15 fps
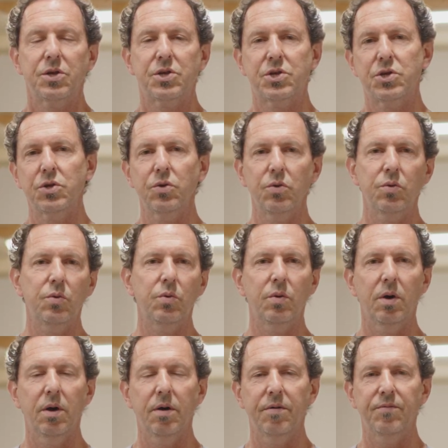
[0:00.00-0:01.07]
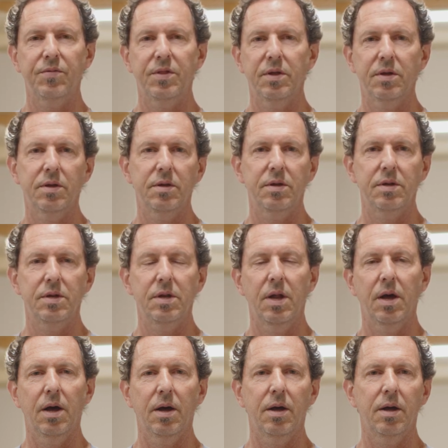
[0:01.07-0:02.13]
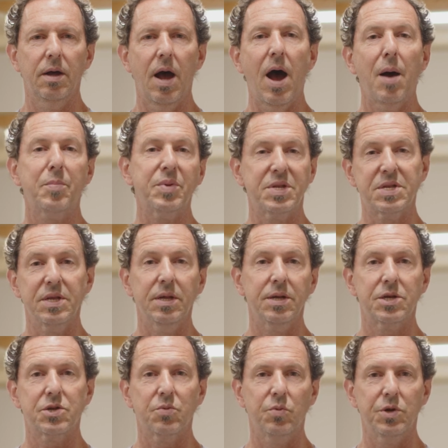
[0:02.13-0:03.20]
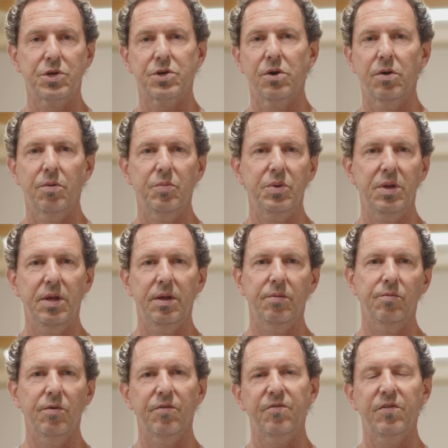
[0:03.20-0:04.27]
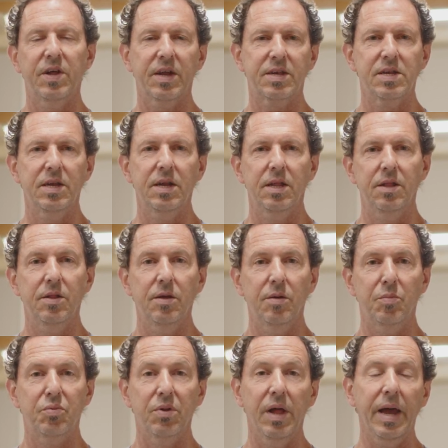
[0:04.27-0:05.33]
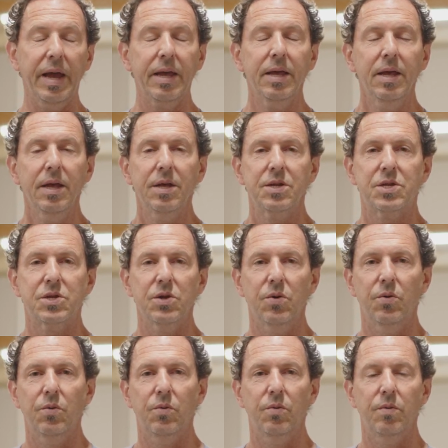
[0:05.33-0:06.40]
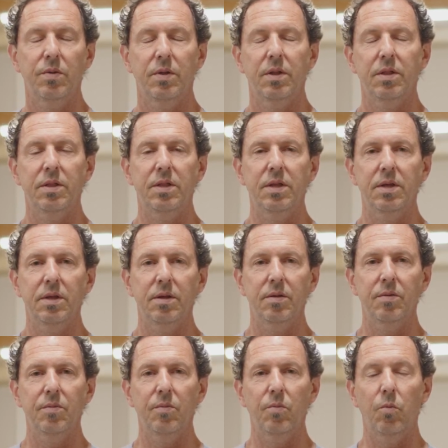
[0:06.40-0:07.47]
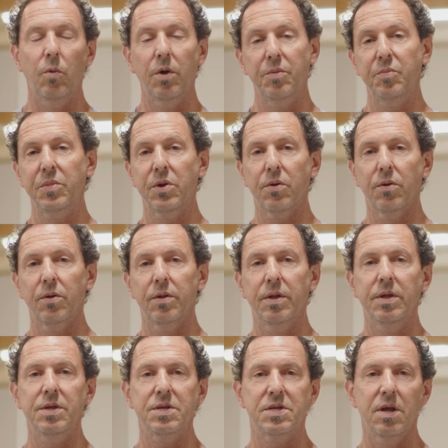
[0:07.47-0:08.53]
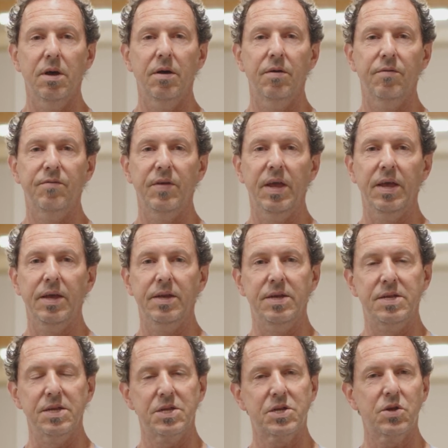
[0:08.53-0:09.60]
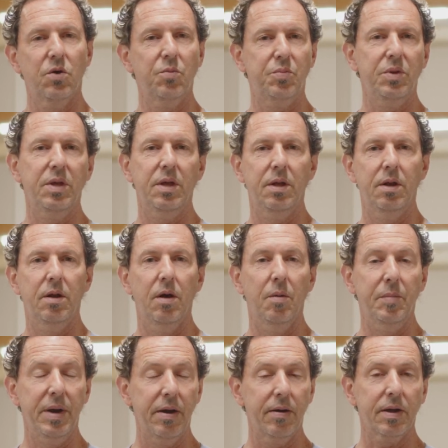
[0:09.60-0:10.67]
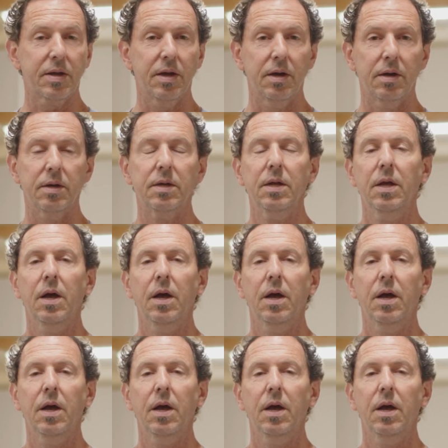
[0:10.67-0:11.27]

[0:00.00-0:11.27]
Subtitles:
two of the opposites which are being reflected in the play. So the one mural is of a dystopian America